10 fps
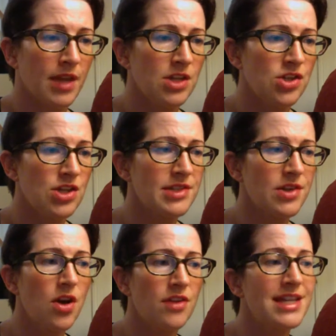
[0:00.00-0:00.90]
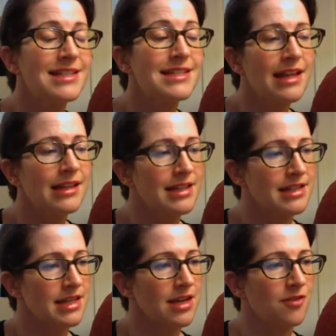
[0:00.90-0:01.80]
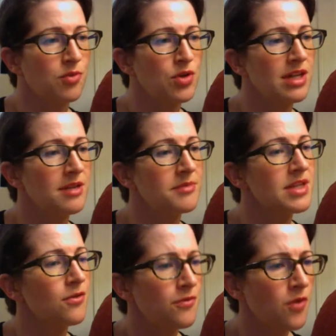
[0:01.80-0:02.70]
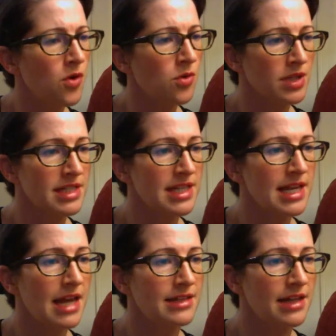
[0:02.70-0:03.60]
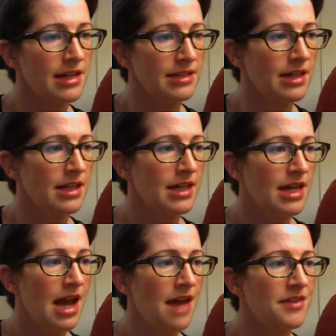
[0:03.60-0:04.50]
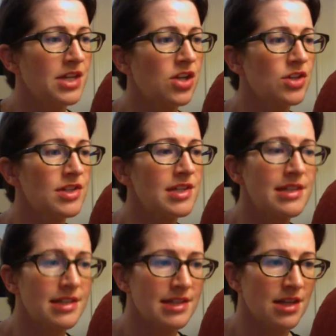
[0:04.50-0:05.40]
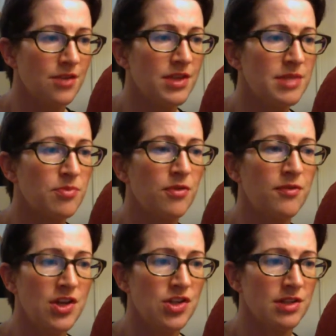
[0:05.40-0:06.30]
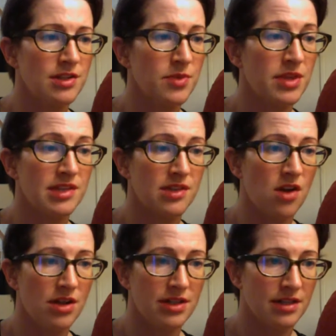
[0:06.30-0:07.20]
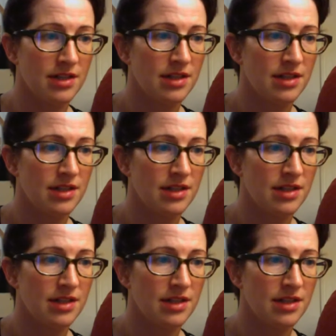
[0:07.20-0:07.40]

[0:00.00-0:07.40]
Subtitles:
She saw the indelicacy of putting himself forward as he had done, and the inconsistency of his professions with his conduct.